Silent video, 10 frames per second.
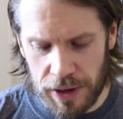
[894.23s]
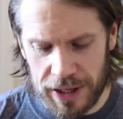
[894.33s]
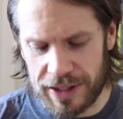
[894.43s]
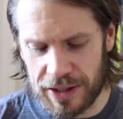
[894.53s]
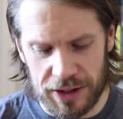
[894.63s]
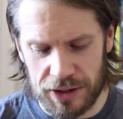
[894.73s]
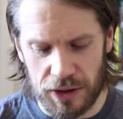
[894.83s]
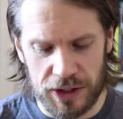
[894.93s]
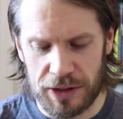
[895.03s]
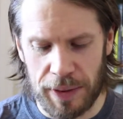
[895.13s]
It goes
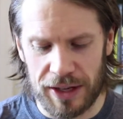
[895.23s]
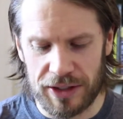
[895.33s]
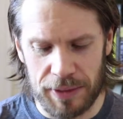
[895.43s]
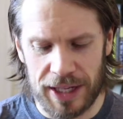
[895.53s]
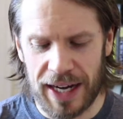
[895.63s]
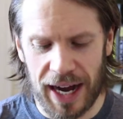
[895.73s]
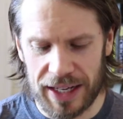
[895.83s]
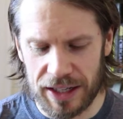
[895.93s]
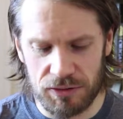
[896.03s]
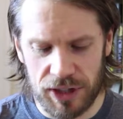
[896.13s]
on to about some
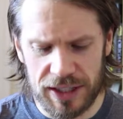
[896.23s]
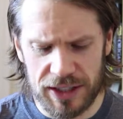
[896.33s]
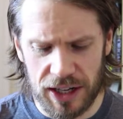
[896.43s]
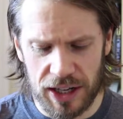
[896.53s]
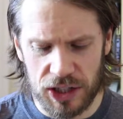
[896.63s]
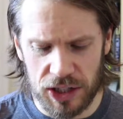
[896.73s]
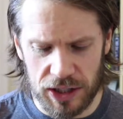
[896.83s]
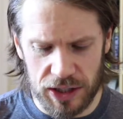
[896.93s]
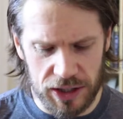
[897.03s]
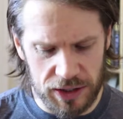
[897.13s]
Italian
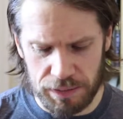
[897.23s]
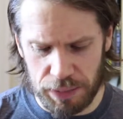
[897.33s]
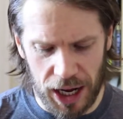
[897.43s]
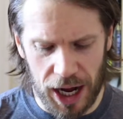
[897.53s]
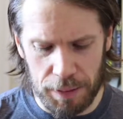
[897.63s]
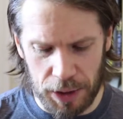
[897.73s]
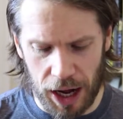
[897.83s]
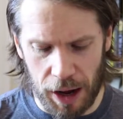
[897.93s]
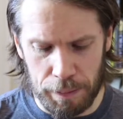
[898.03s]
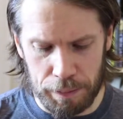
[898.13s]
researchers, blah,
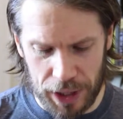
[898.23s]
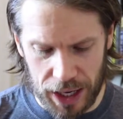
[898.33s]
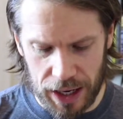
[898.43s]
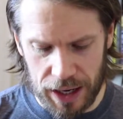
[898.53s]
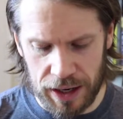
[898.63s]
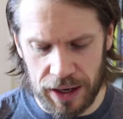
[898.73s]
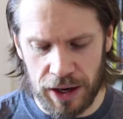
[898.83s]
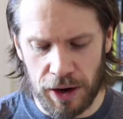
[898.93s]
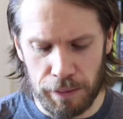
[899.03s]
blah, blah.